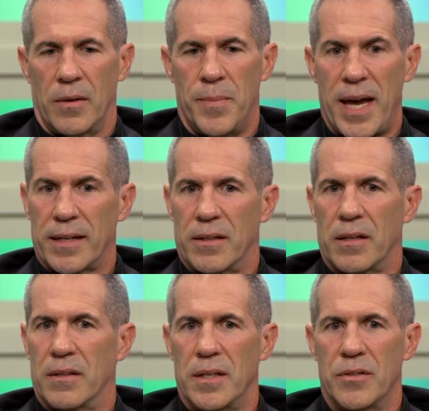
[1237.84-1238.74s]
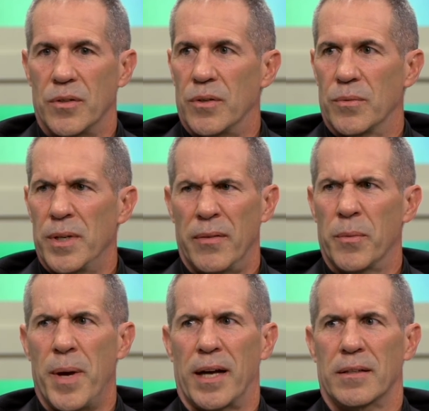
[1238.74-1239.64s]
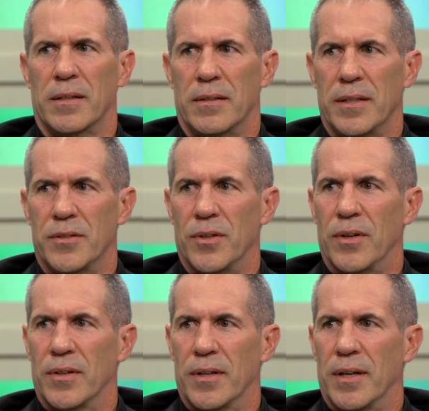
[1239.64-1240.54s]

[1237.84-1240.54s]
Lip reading: packed the cathedral. We never packed the cathedral.